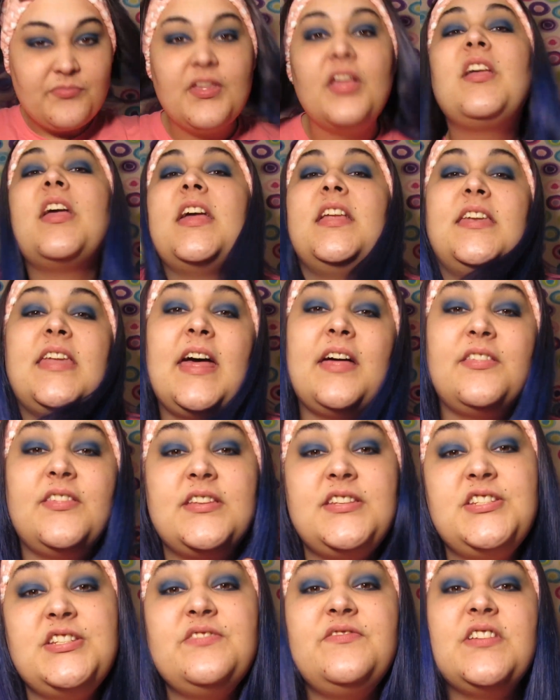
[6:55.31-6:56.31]
Okay, now
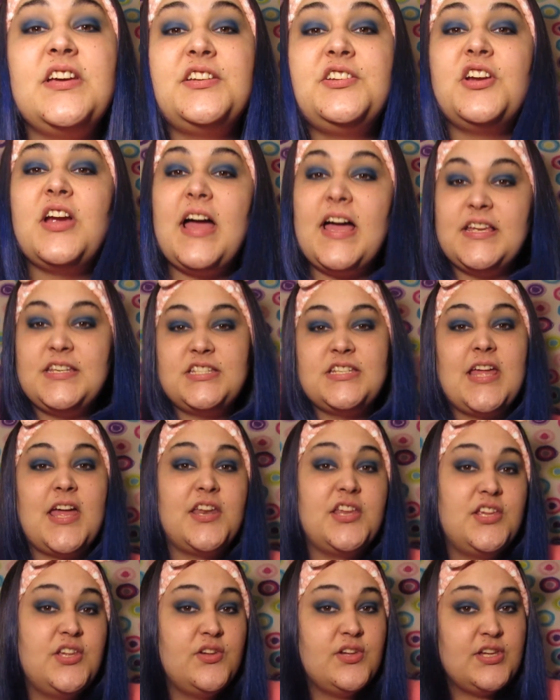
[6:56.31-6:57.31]
that you've done your eyeshadow, you